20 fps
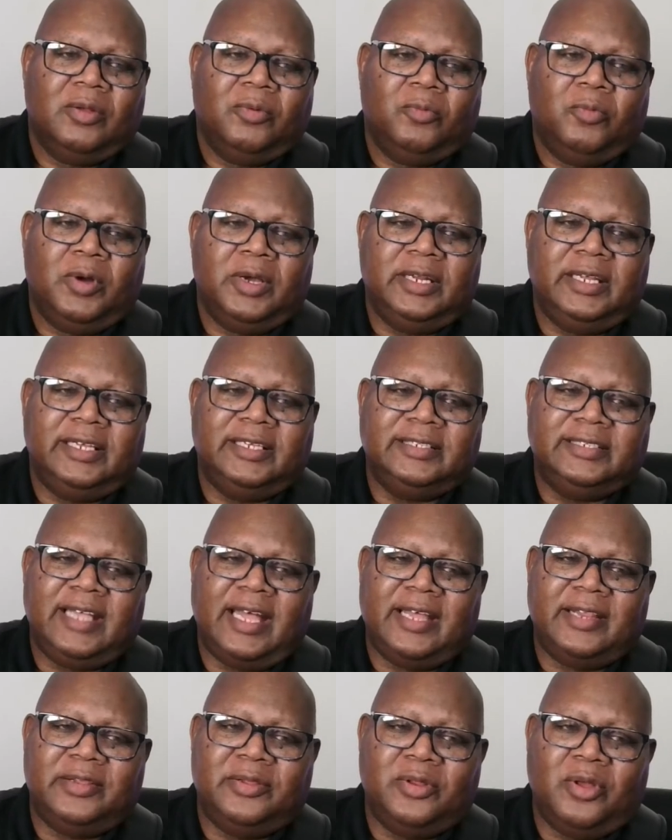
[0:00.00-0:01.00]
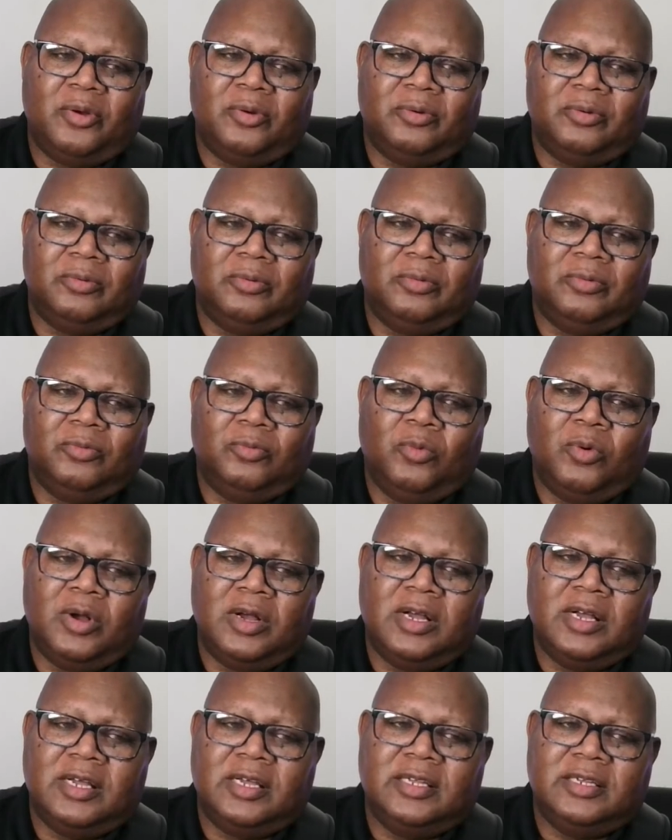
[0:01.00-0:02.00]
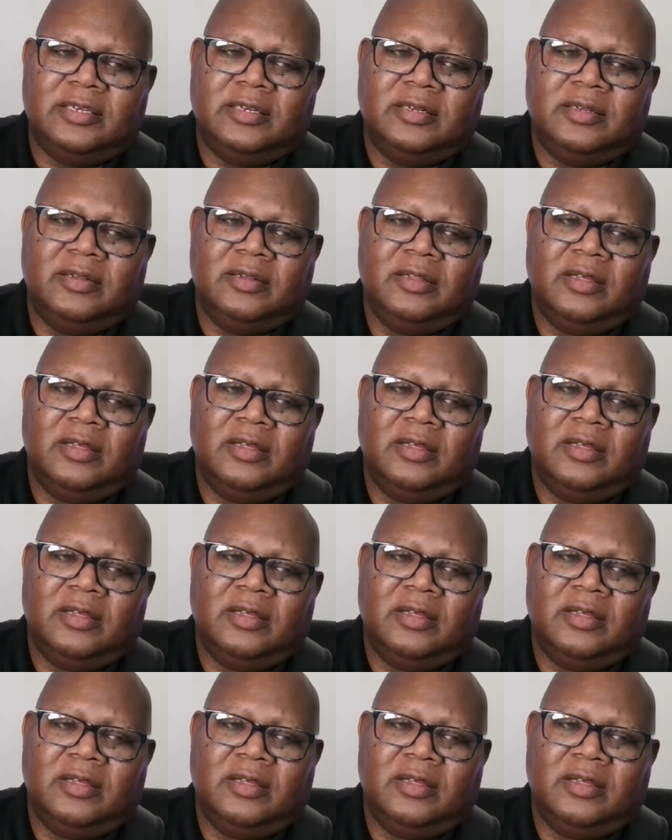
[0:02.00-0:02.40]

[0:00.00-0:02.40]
What is that note? 1,